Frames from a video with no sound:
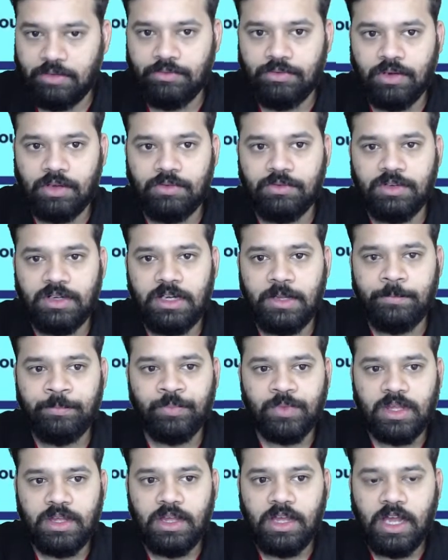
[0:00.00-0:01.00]
forward,
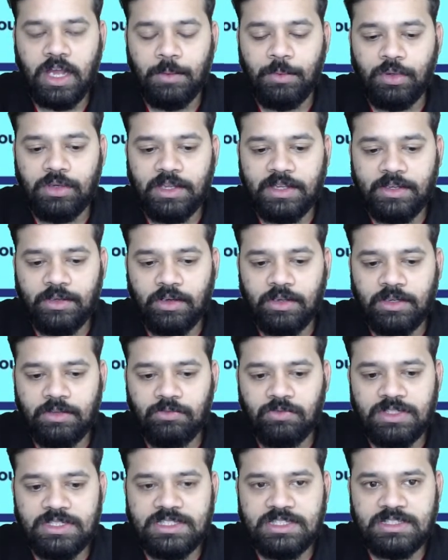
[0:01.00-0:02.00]
about iconic
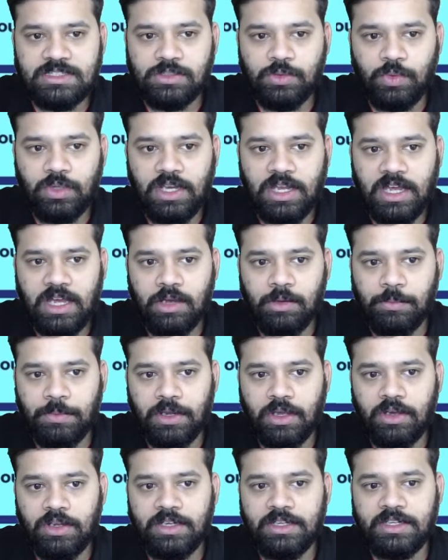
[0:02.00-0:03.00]
features, you will have
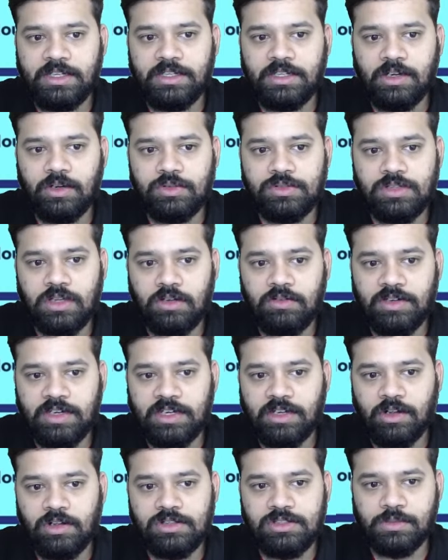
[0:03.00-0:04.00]
priority in doubt solving
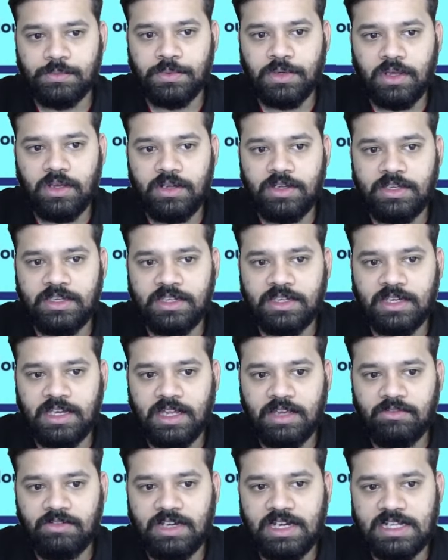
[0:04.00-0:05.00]
and also priority in
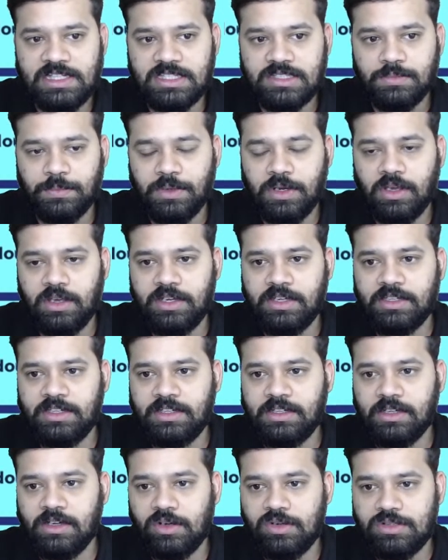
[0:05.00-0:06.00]
live classes. Priority
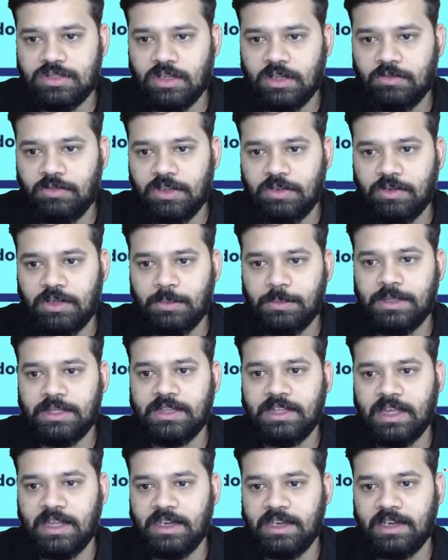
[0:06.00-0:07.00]
in doubt solving will be in
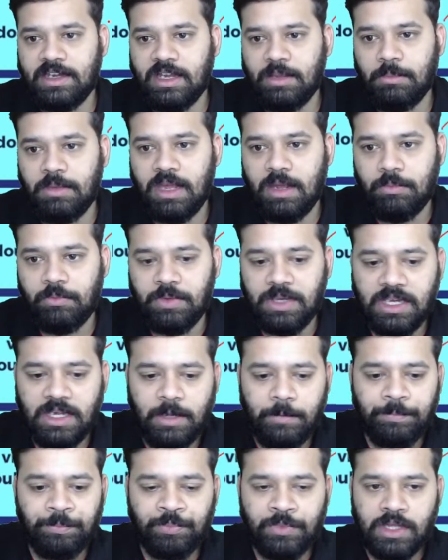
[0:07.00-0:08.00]
the Unacademy app via
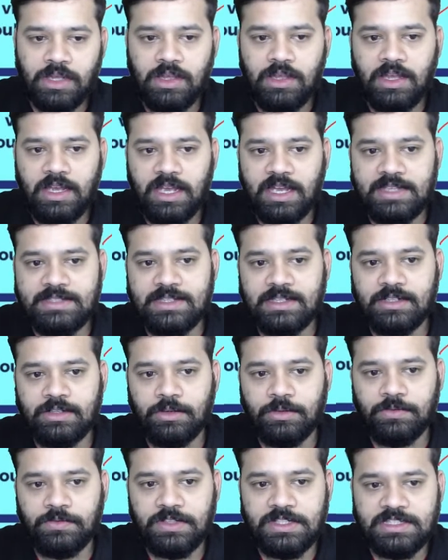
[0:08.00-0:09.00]
Ask a
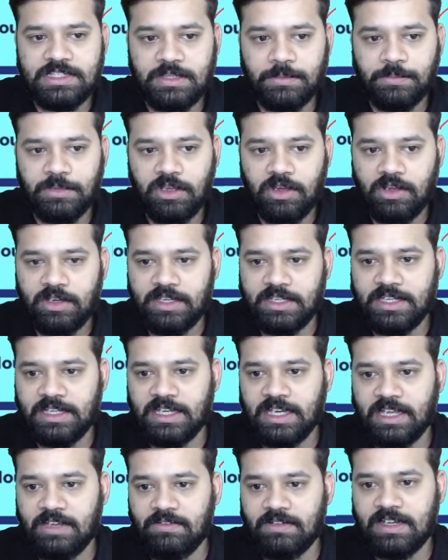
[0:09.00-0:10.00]
Doubt feature. Priority in
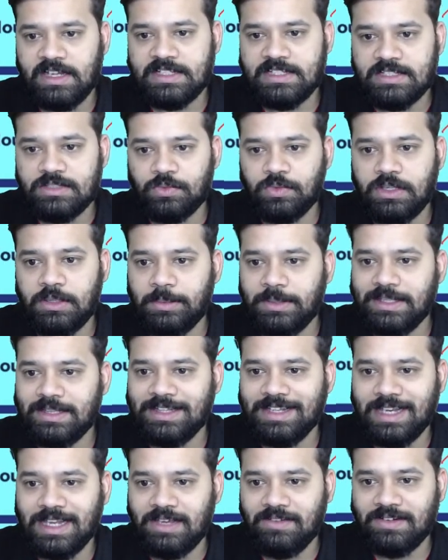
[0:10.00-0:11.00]
live classes will be in the
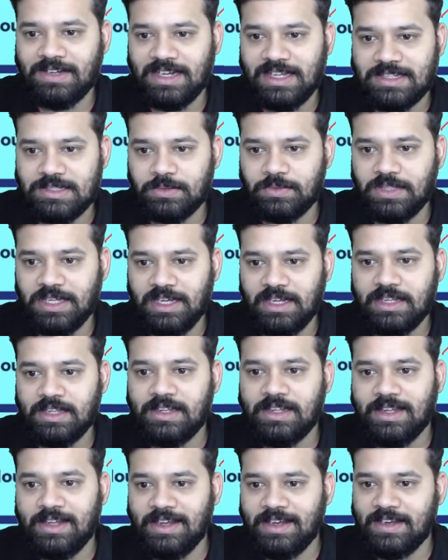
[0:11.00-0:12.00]
live class via
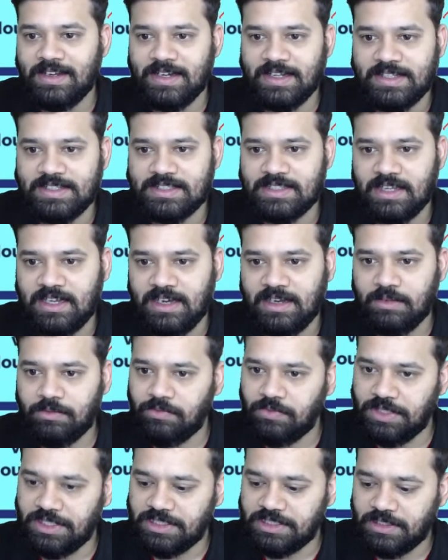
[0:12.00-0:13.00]
Raise a Hand
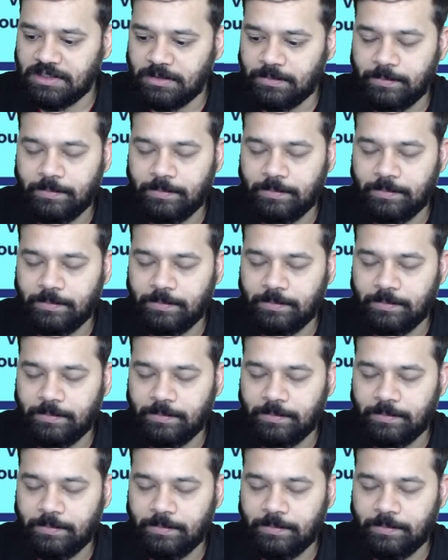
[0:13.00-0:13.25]
feature.